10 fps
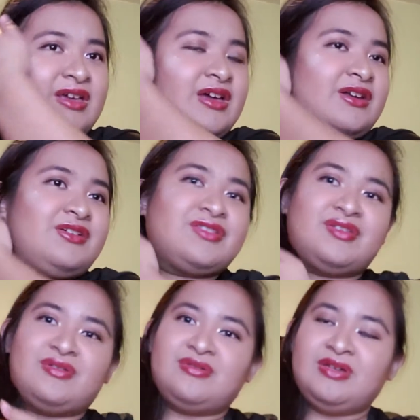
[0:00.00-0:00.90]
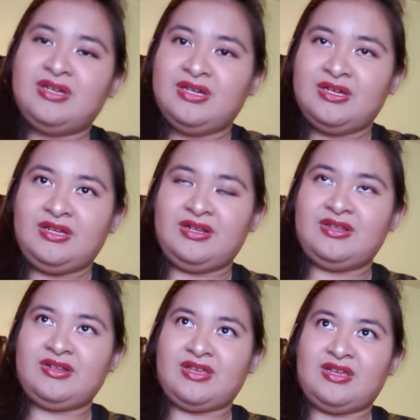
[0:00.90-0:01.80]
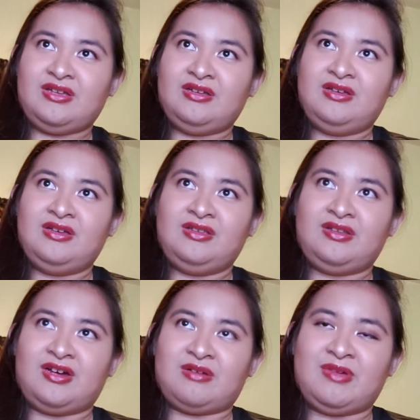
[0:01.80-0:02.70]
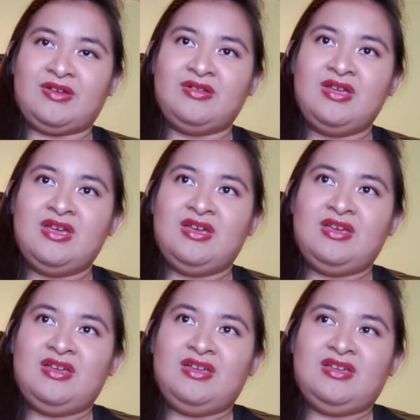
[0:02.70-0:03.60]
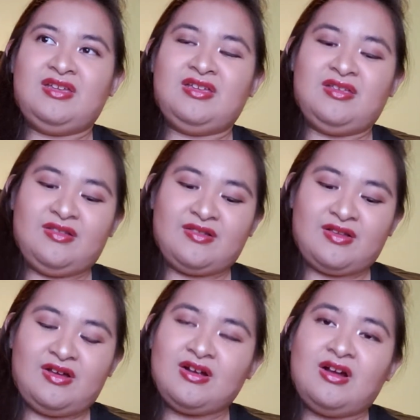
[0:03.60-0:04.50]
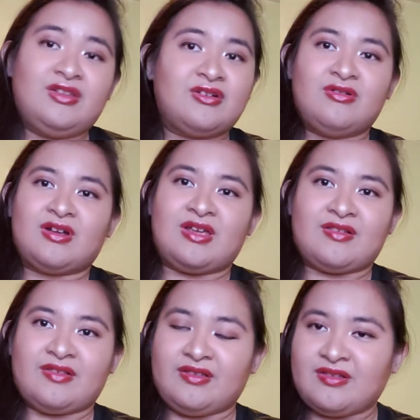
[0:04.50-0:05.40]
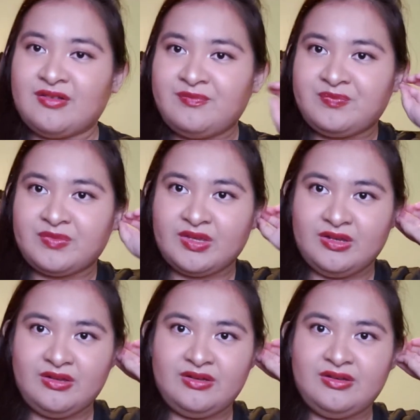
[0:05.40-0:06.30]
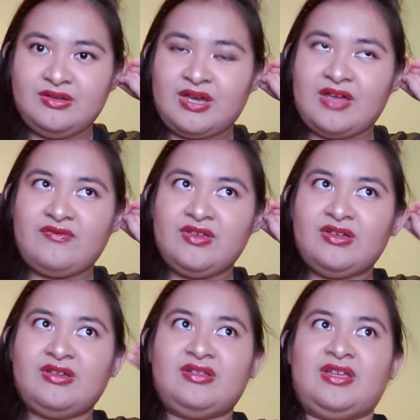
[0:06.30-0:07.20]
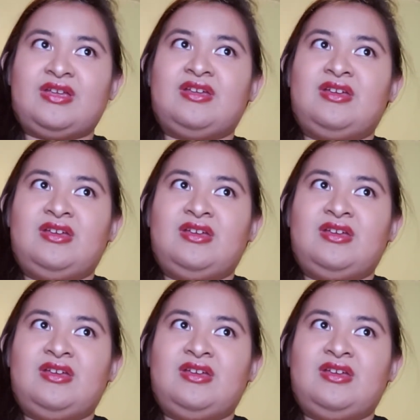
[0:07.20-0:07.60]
And also, another thing to talk about is, are all the court cases... I feel like